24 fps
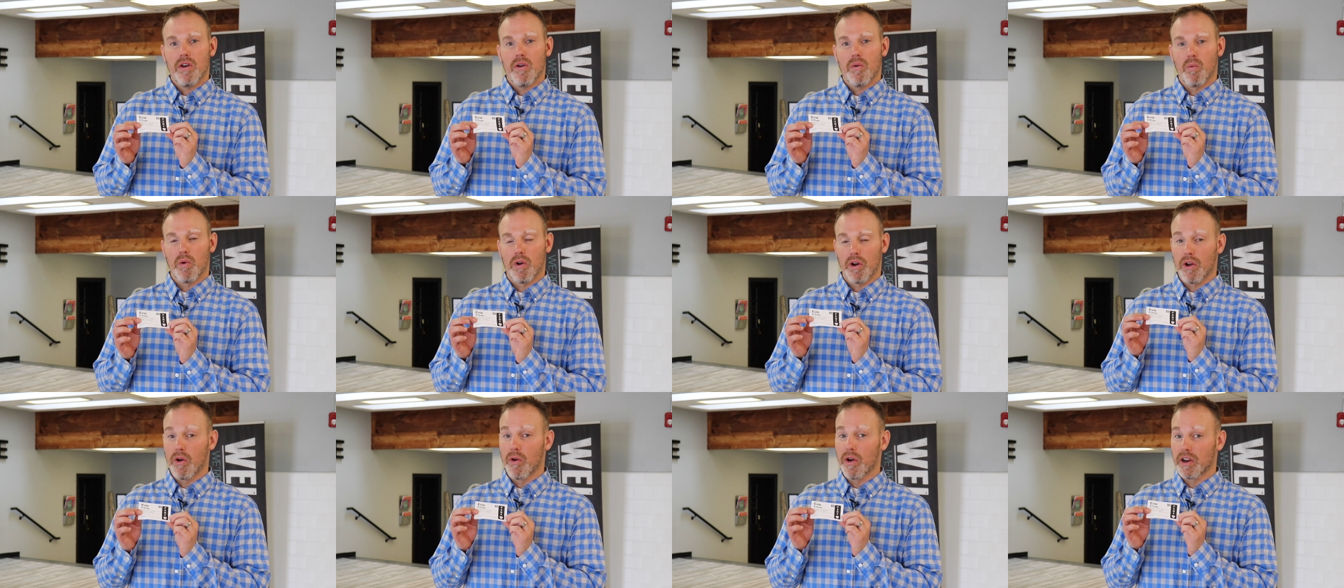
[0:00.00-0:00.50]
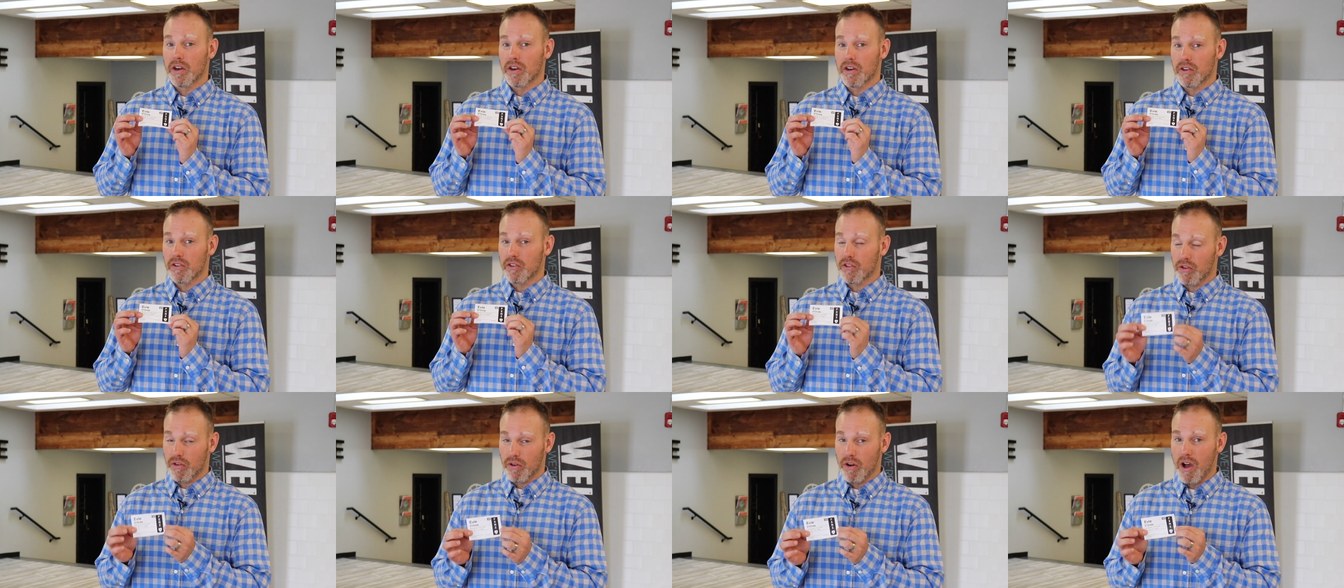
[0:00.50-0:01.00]
we're going to
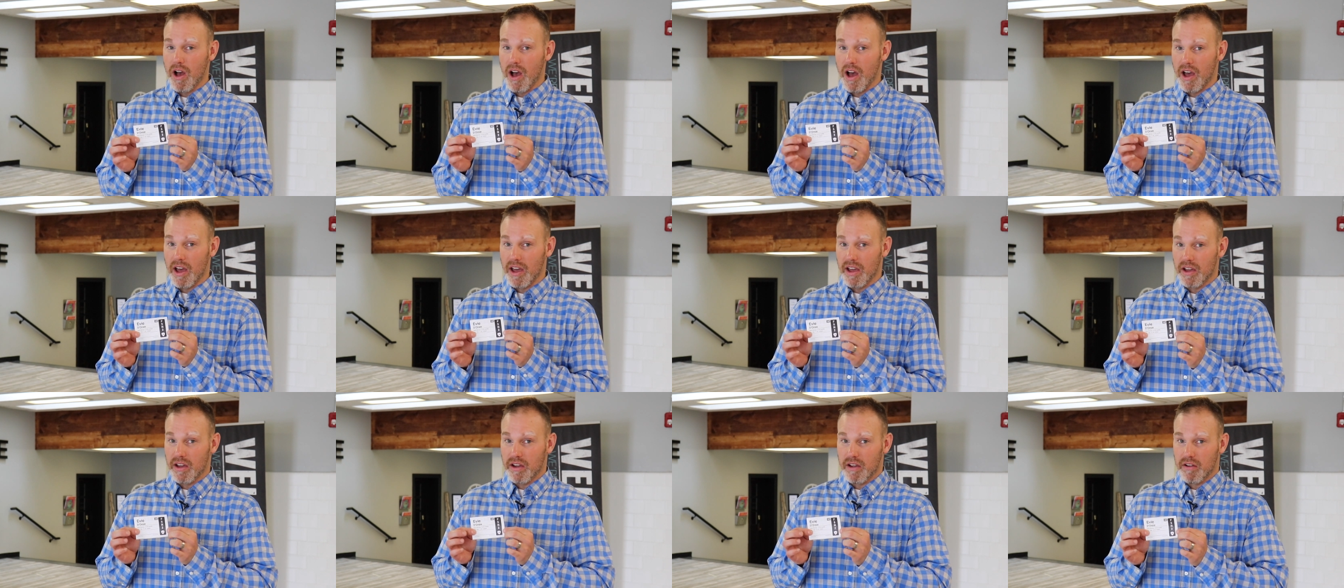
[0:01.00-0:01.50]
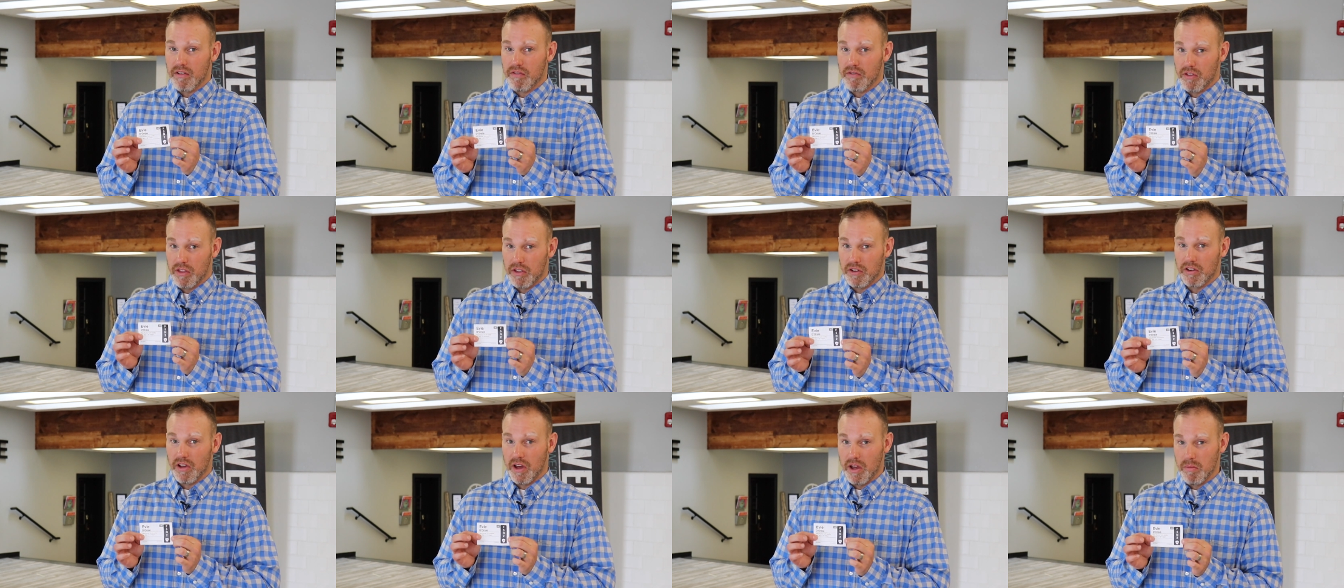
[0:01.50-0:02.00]
try for
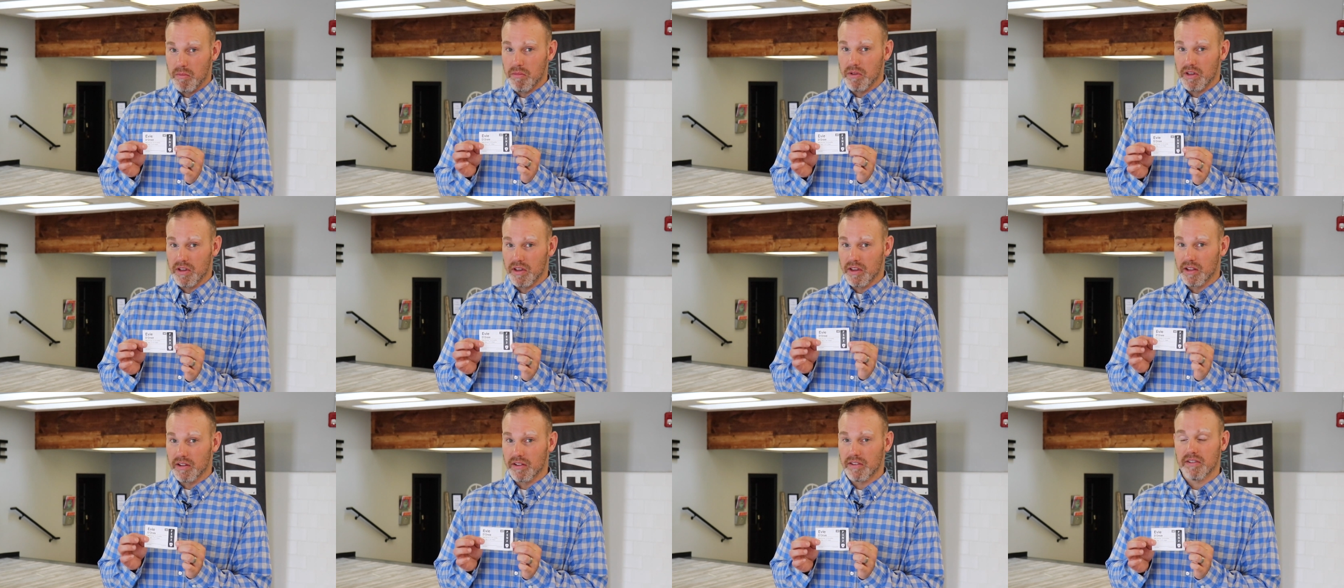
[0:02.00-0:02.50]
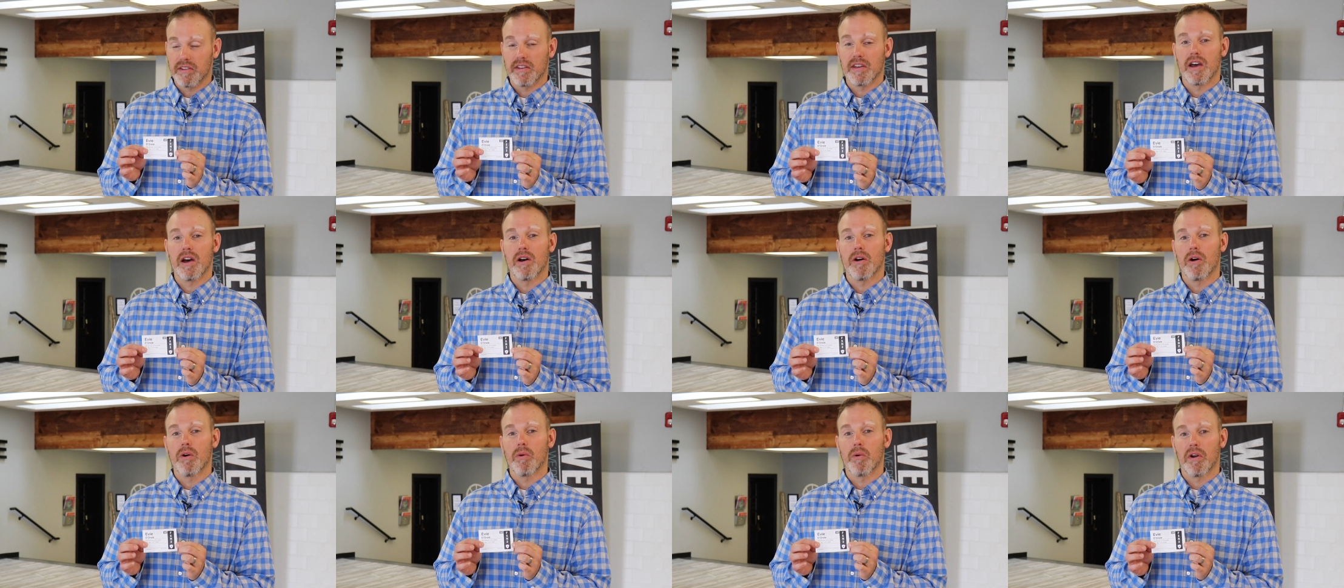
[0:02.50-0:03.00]
the time being and see
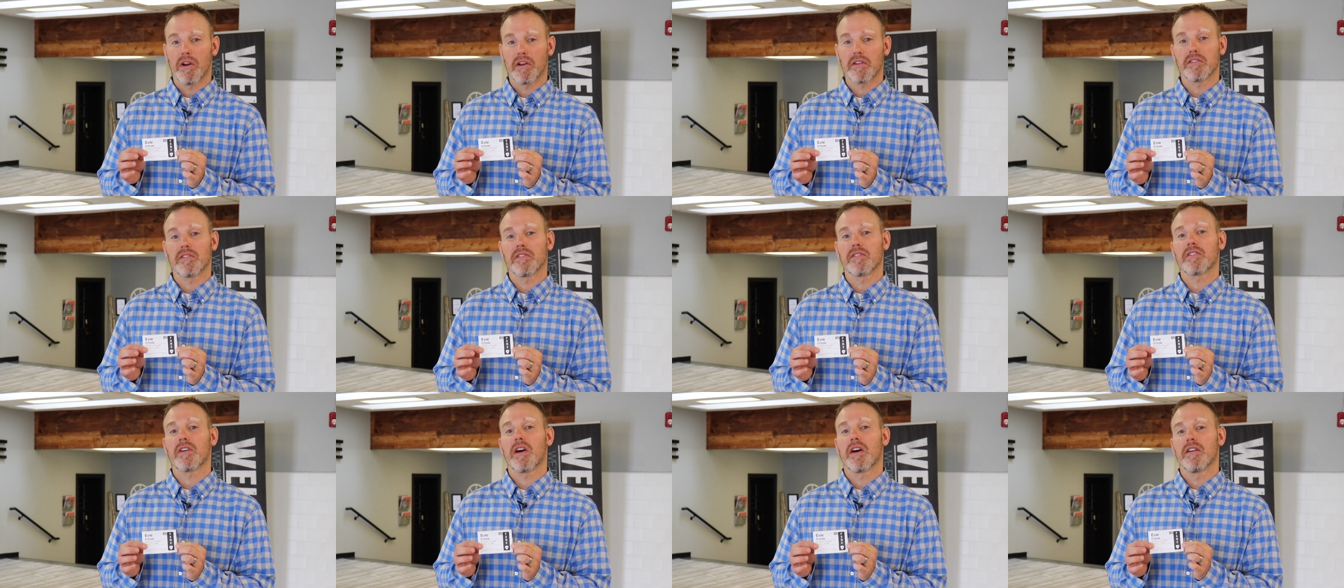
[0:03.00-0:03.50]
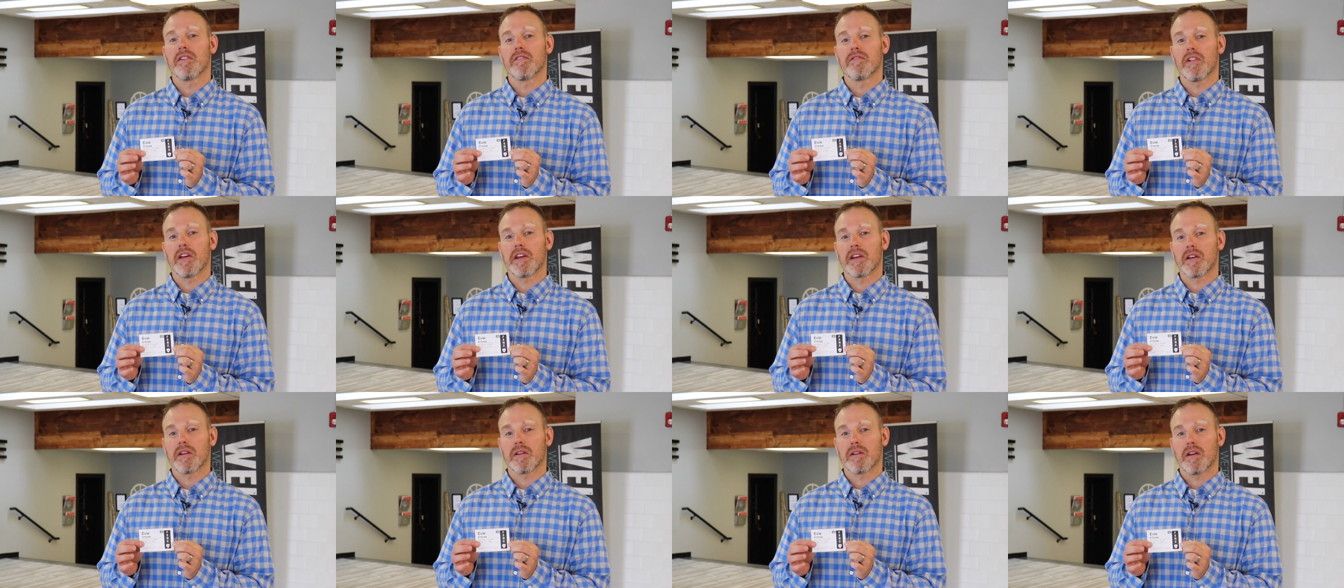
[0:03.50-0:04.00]
how it works. It's kind of
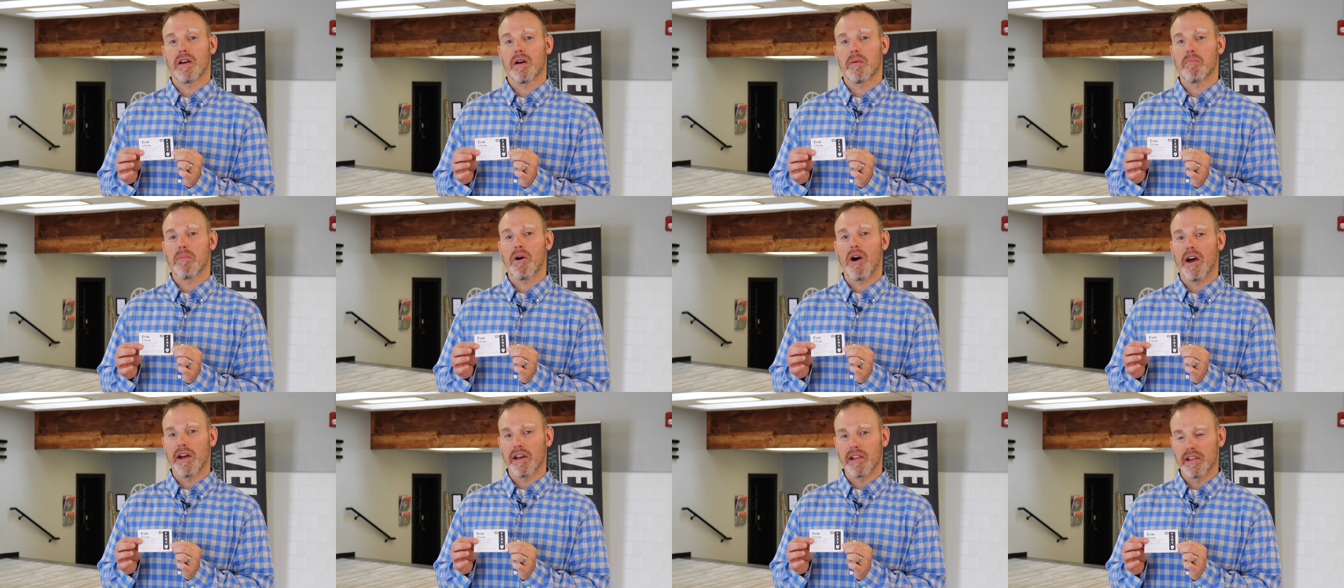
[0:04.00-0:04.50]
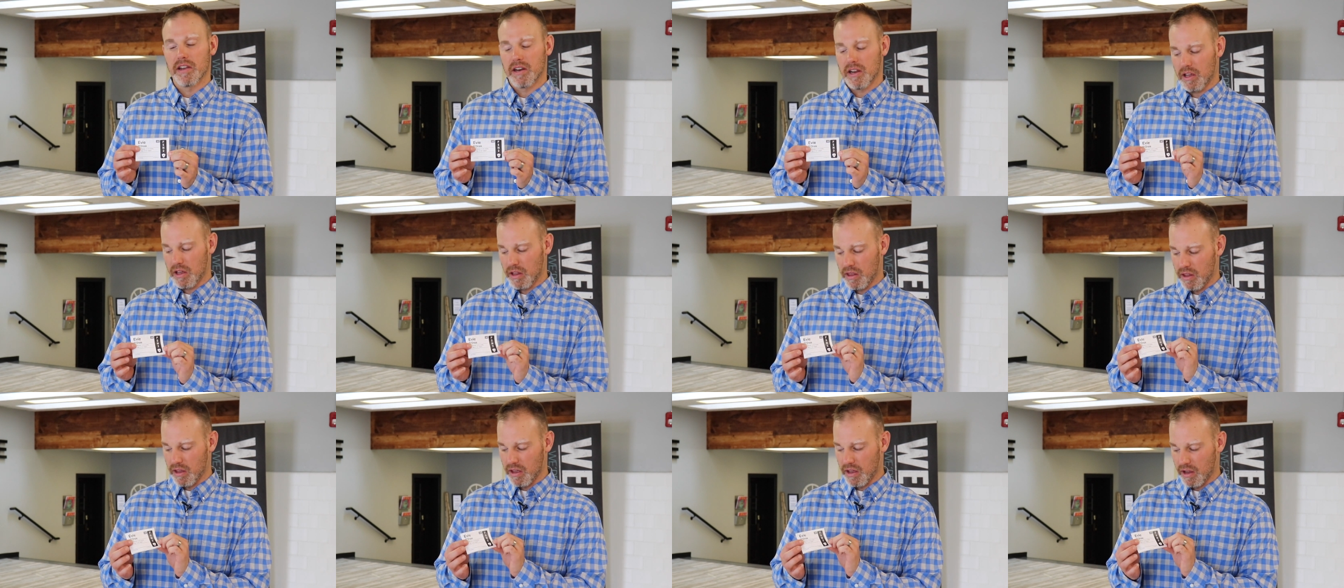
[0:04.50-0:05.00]
like a
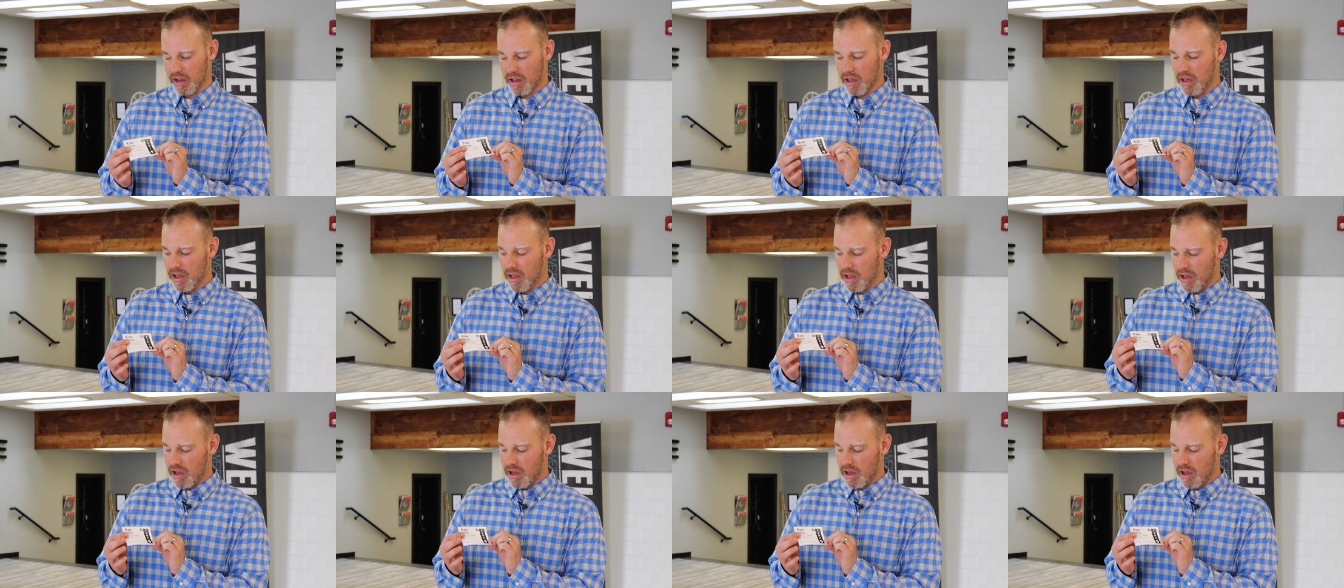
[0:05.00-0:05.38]
piloting thing.